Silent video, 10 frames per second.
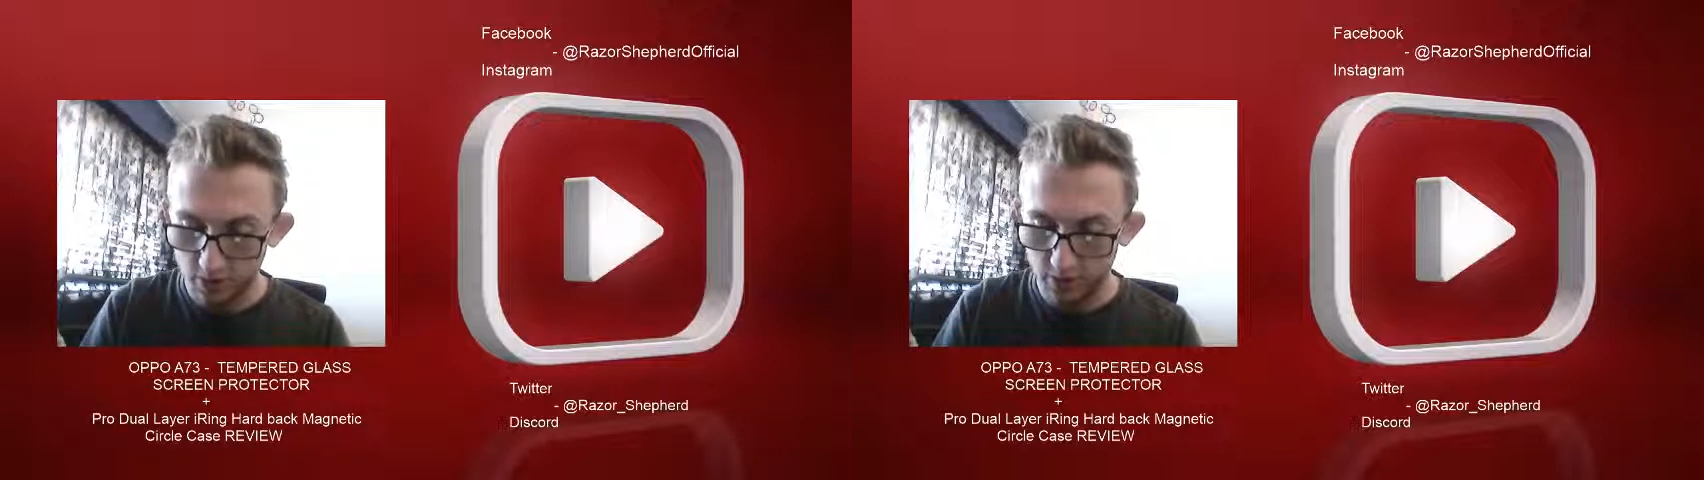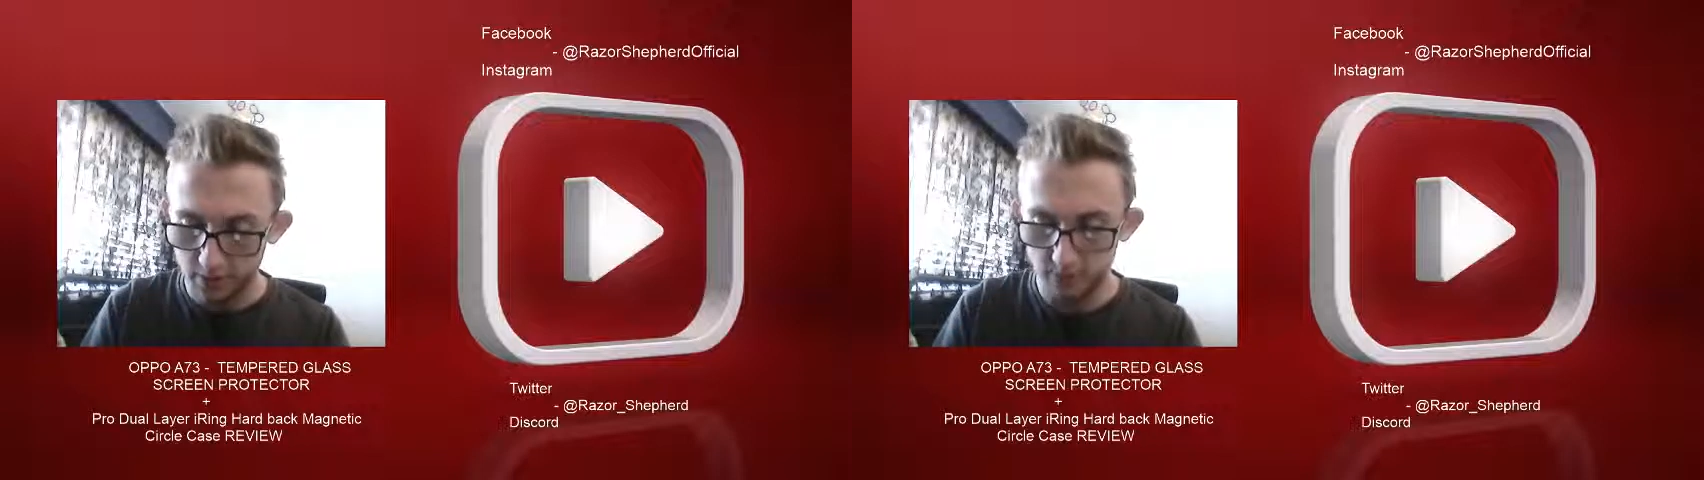
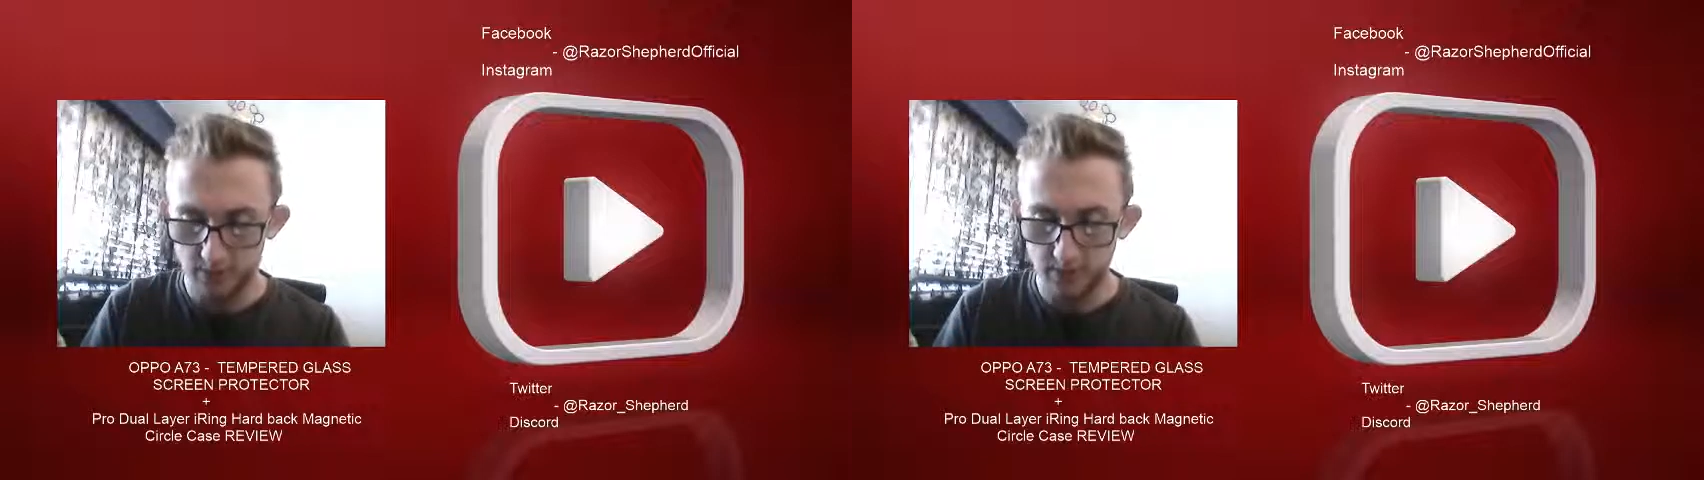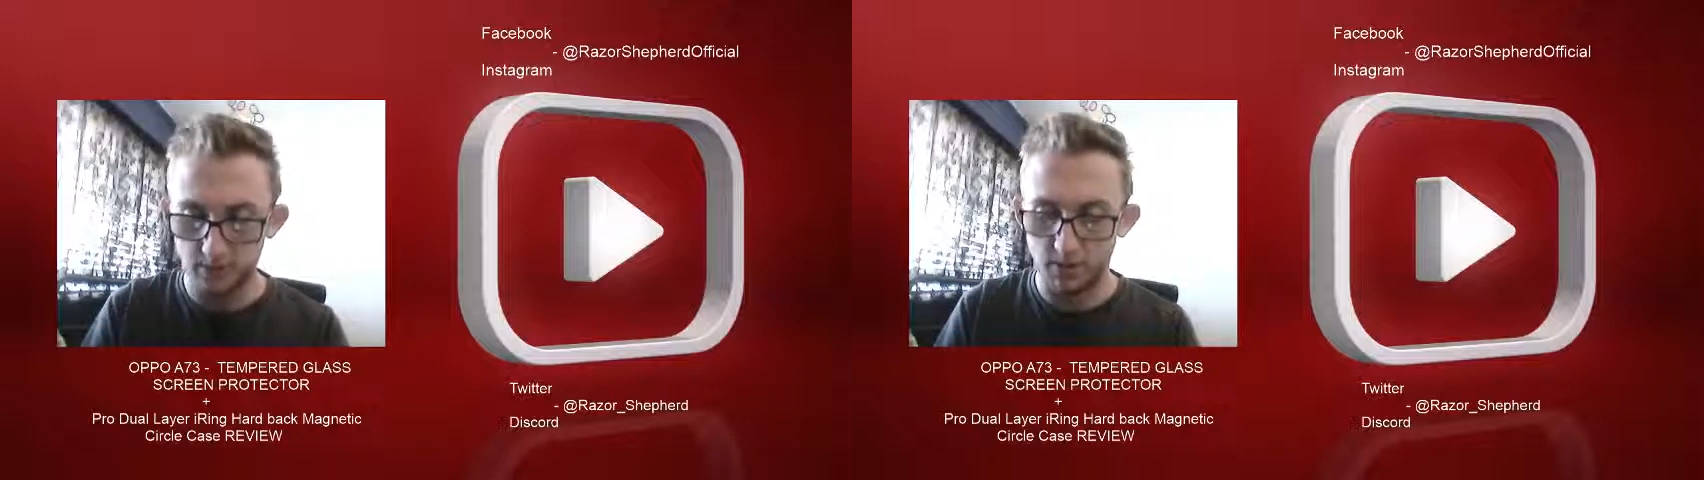well,
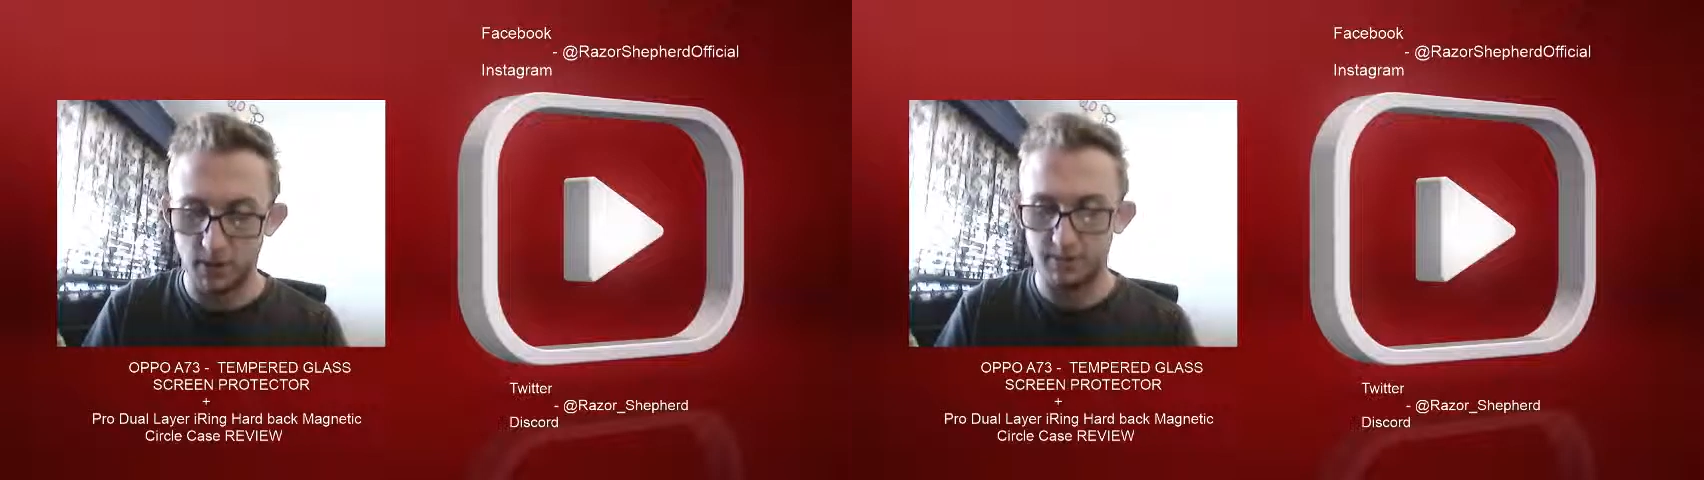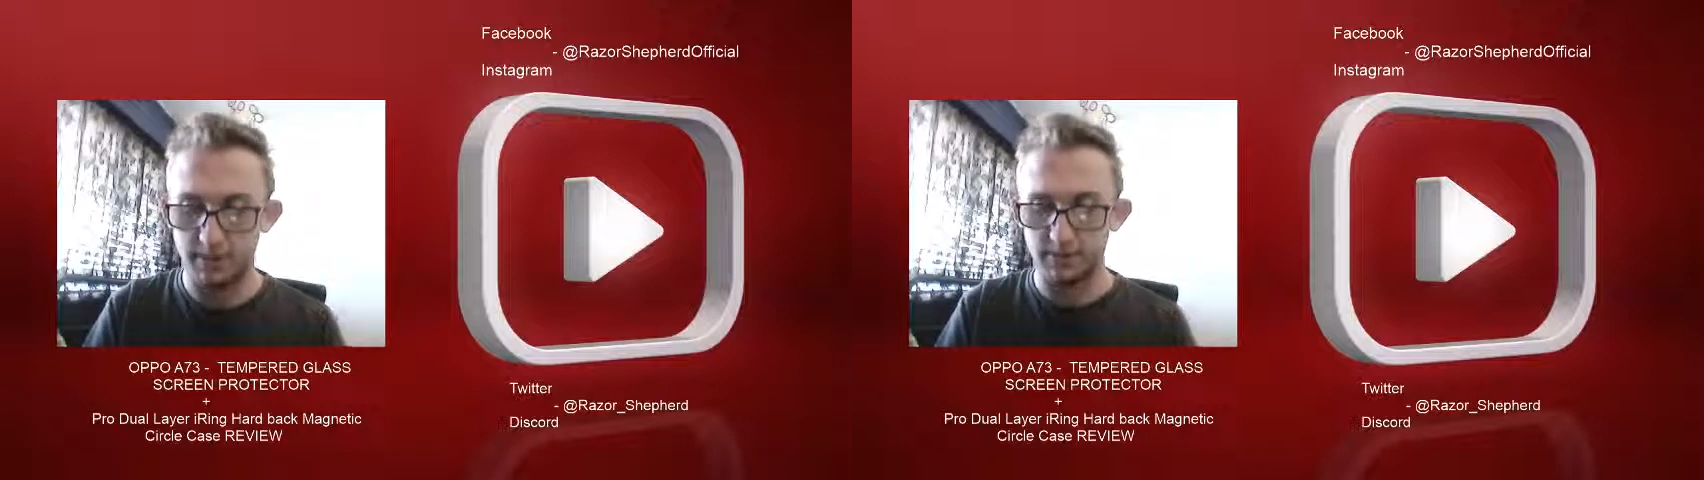to my
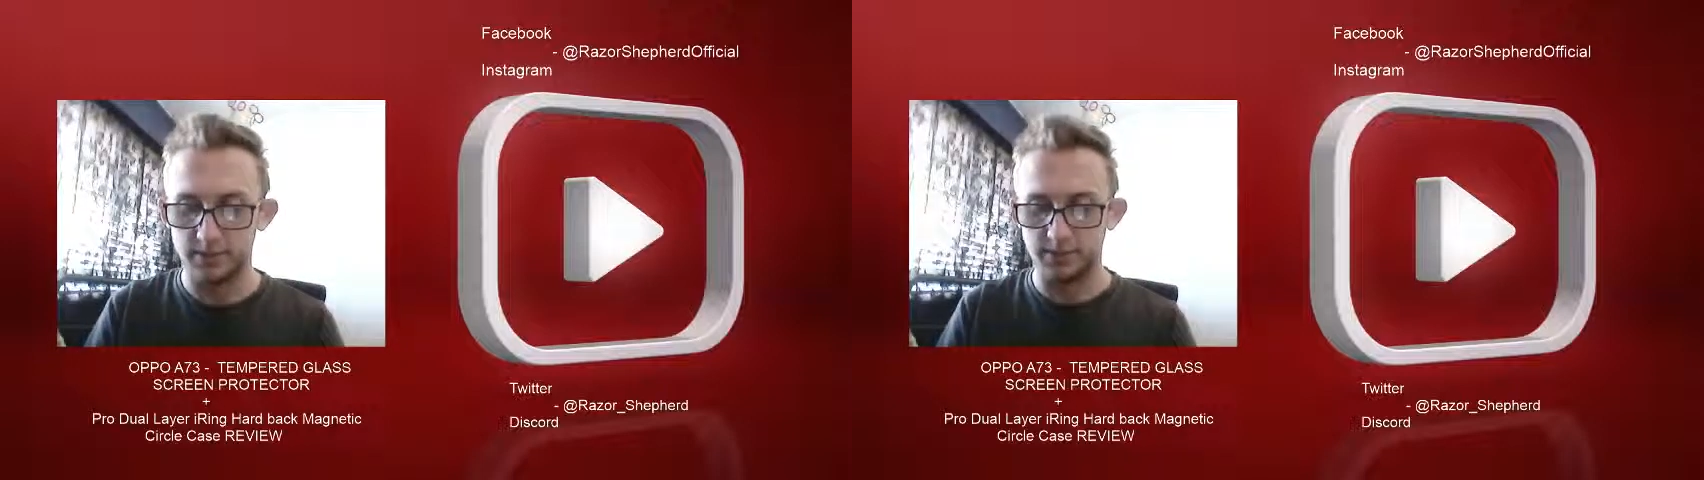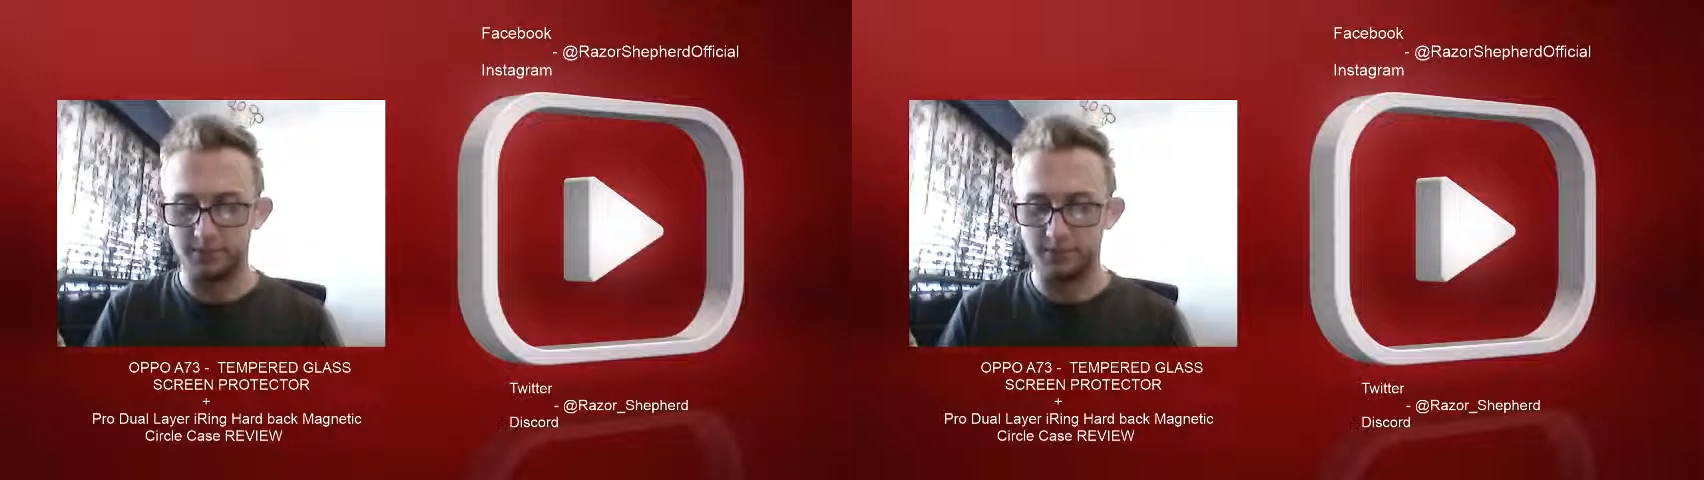amazement.